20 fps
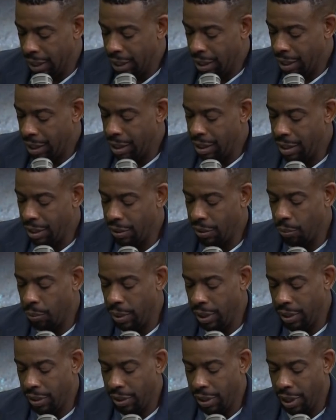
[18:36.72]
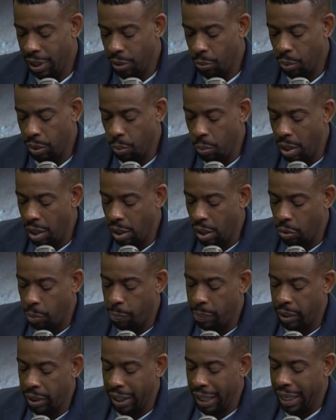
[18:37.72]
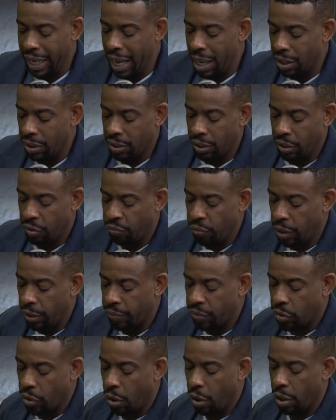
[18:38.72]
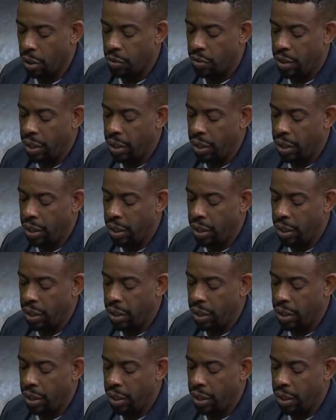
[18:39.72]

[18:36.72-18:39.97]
And this is what he says. With one hundred billion galaxies full of stars,